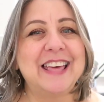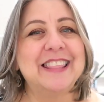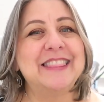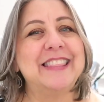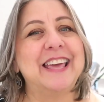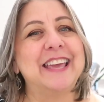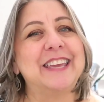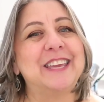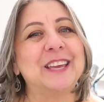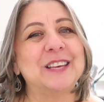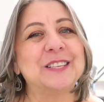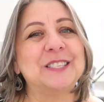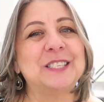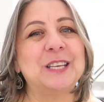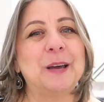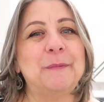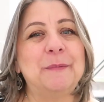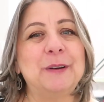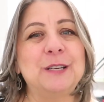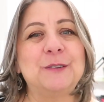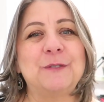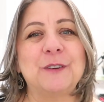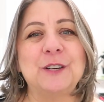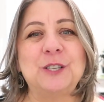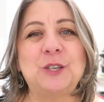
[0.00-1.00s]
Thank y'all so
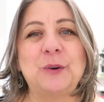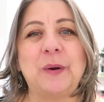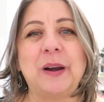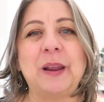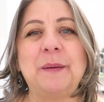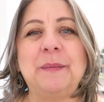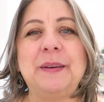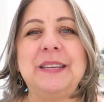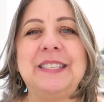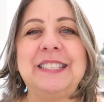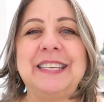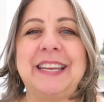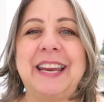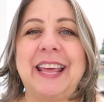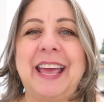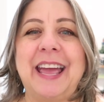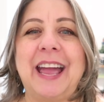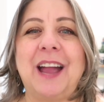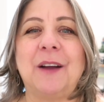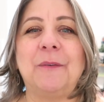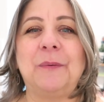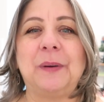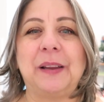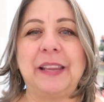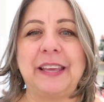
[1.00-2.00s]
much for joining me today.
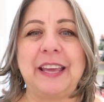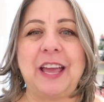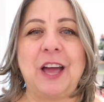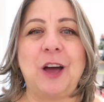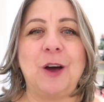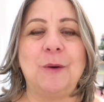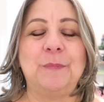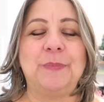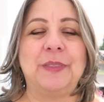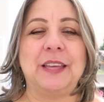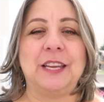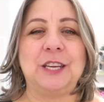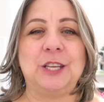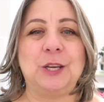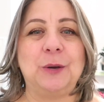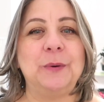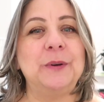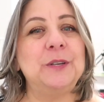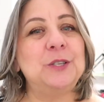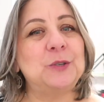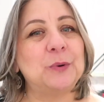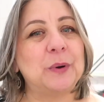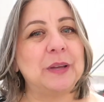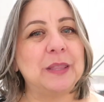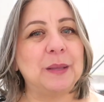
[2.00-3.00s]
I really hope that you
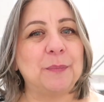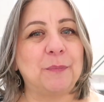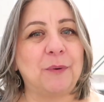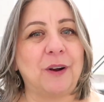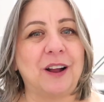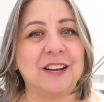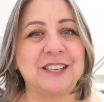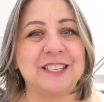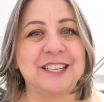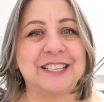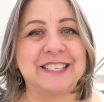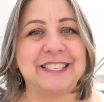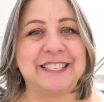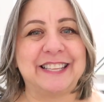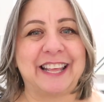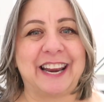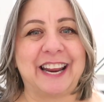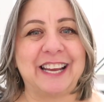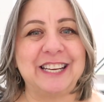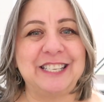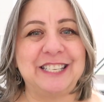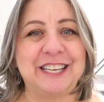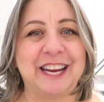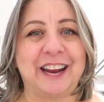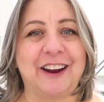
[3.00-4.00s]
enjoyed the projects that
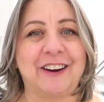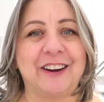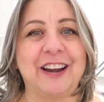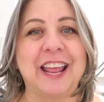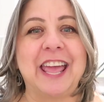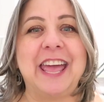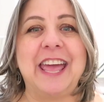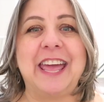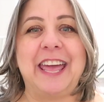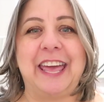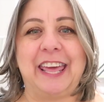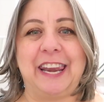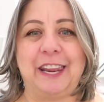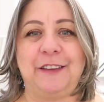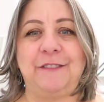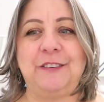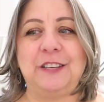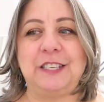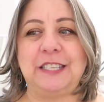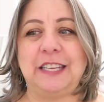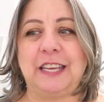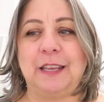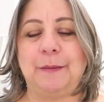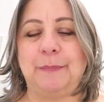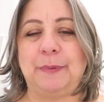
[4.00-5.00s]
I shared. And if
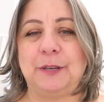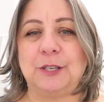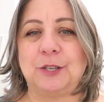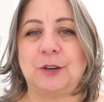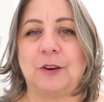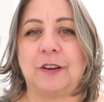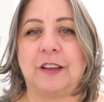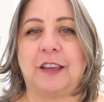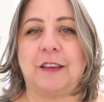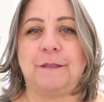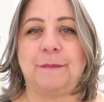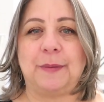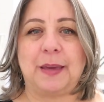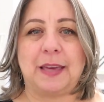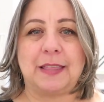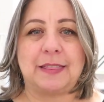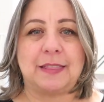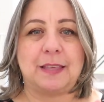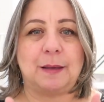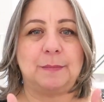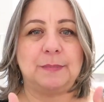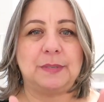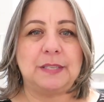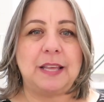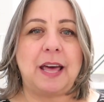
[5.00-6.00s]
you did, be sure and give me a
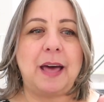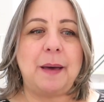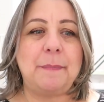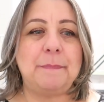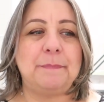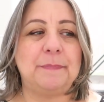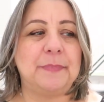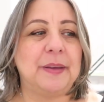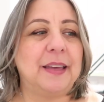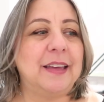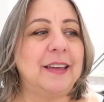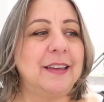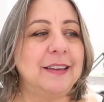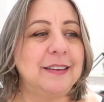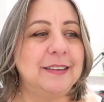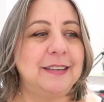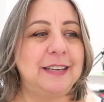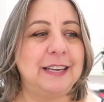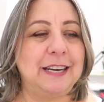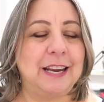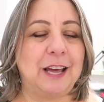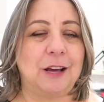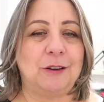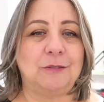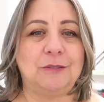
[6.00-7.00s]
thumbs up,
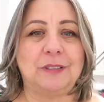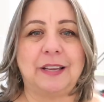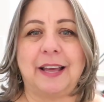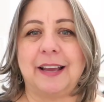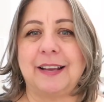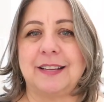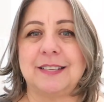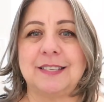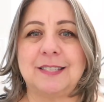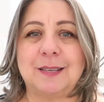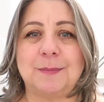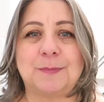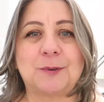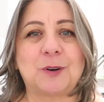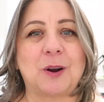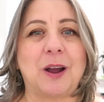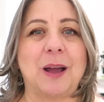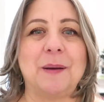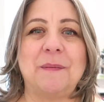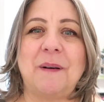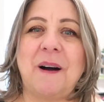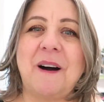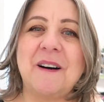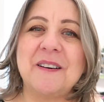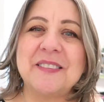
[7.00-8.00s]
you know, like and
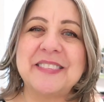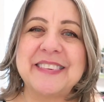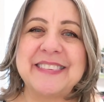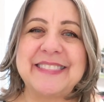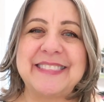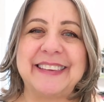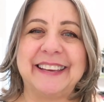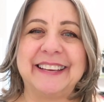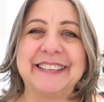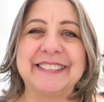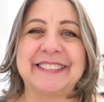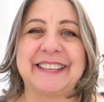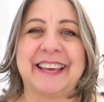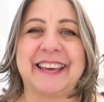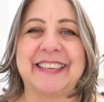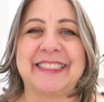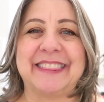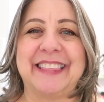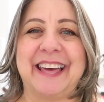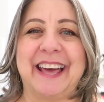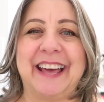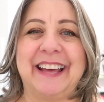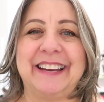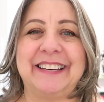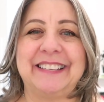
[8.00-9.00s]
subscribe, all the things like
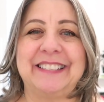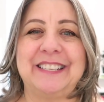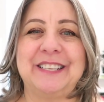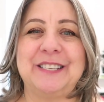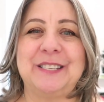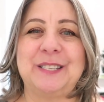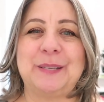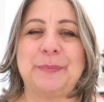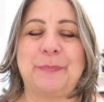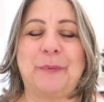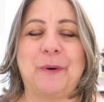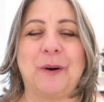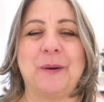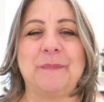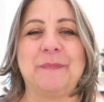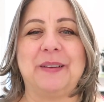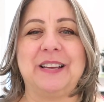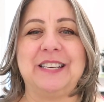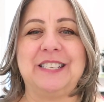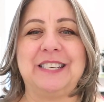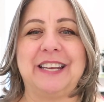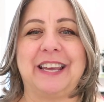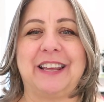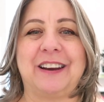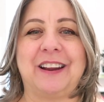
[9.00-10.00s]
that to support
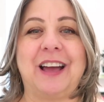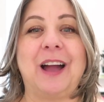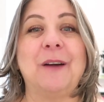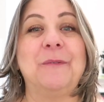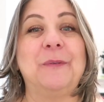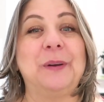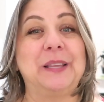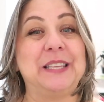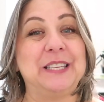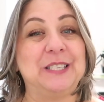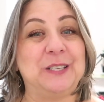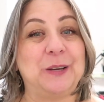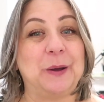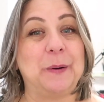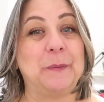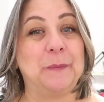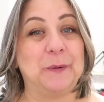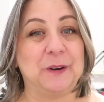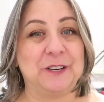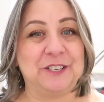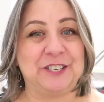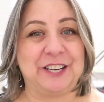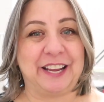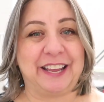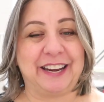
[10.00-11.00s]
my channel. I really do
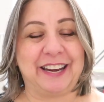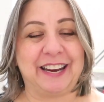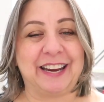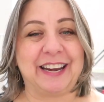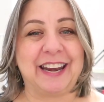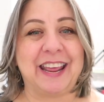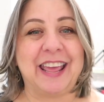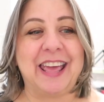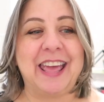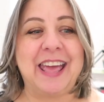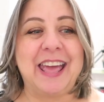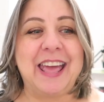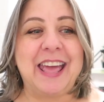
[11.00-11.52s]
appreciate it.